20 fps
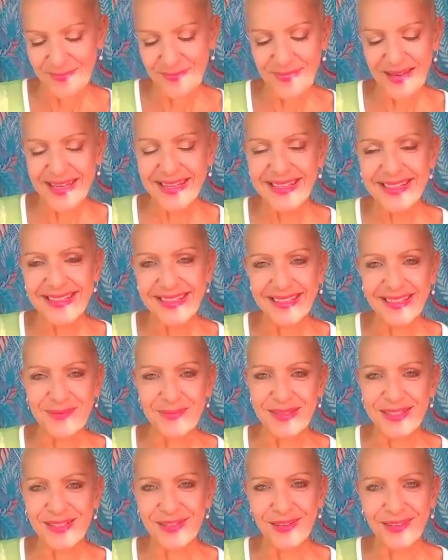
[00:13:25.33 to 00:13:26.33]
May's going
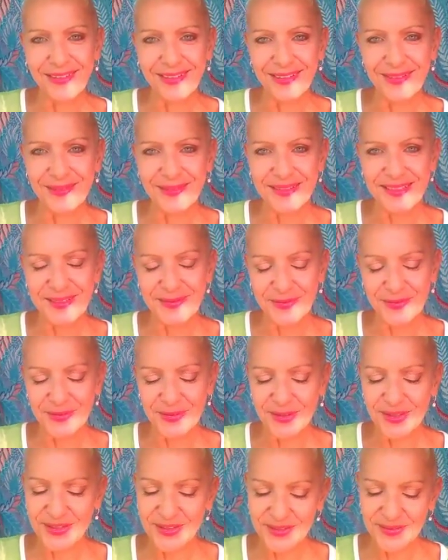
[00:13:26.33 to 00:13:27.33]
to be totally awesome
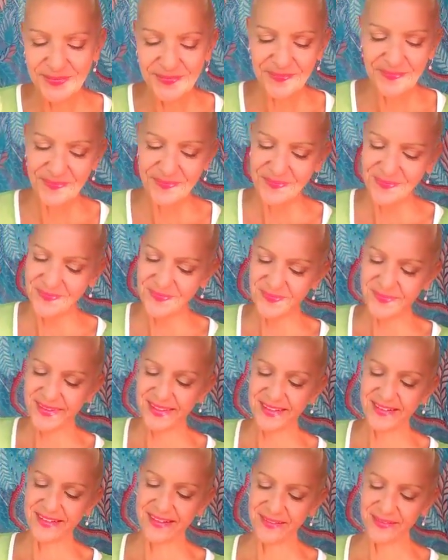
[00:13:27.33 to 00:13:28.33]
for you.
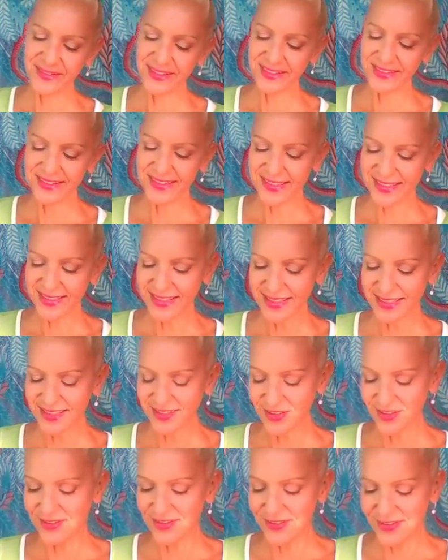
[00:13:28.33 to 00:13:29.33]
All right, what else do you need to
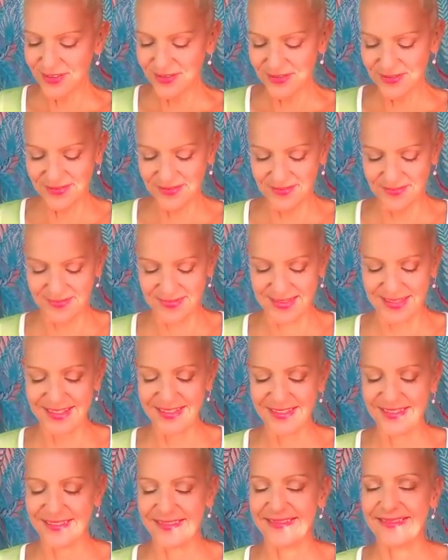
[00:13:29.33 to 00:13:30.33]
know? Oh,
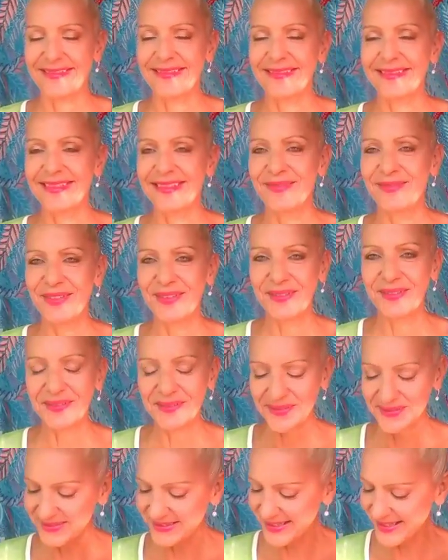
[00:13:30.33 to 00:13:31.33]
God, of
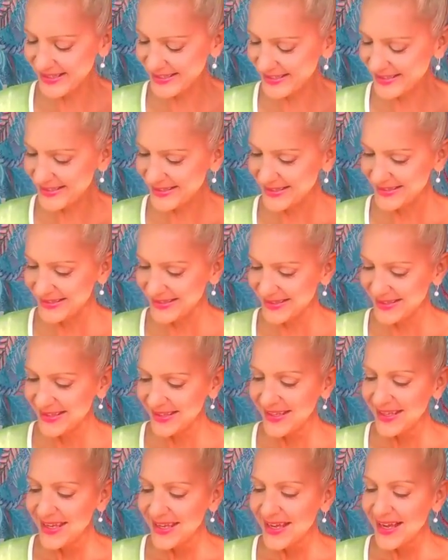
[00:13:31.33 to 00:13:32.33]
course.
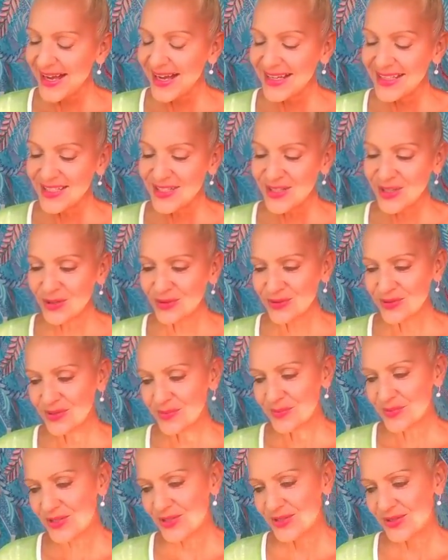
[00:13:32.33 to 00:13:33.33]
Under golden
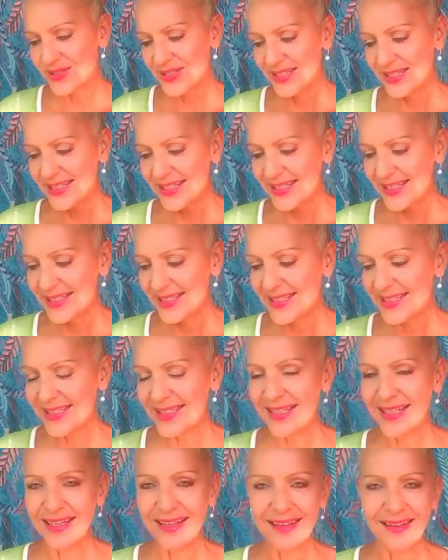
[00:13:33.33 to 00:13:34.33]
opportunities,
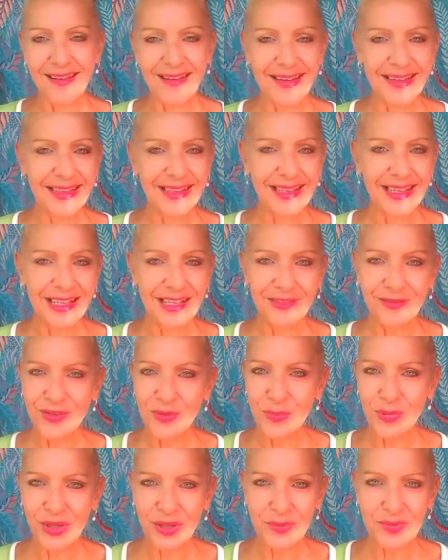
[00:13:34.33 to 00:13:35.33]
light and love,
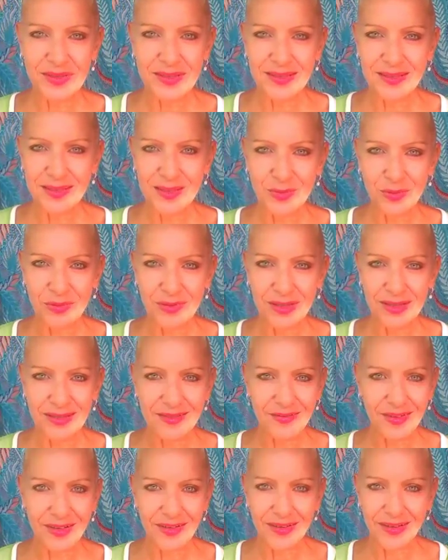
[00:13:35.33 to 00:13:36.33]
your purpose is to bring
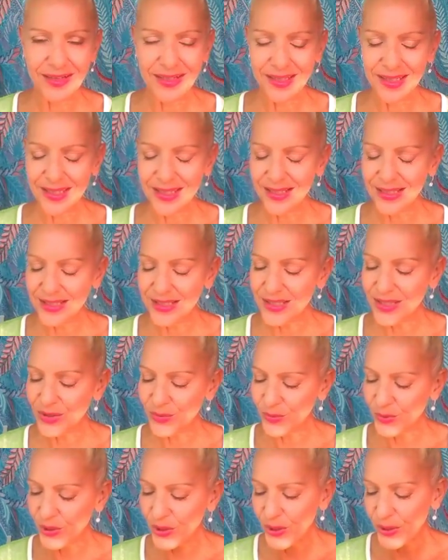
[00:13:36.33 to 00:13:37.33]
divine healing to
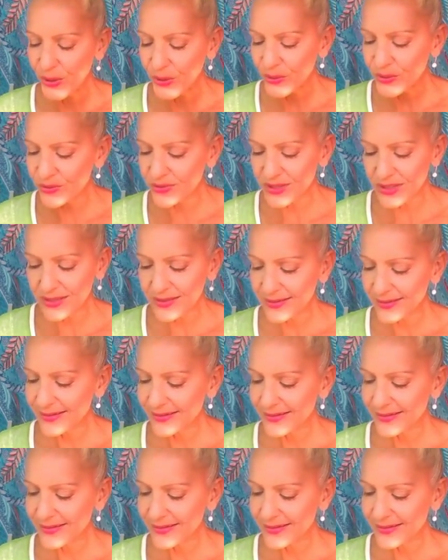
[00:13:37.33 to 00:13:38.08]
the world.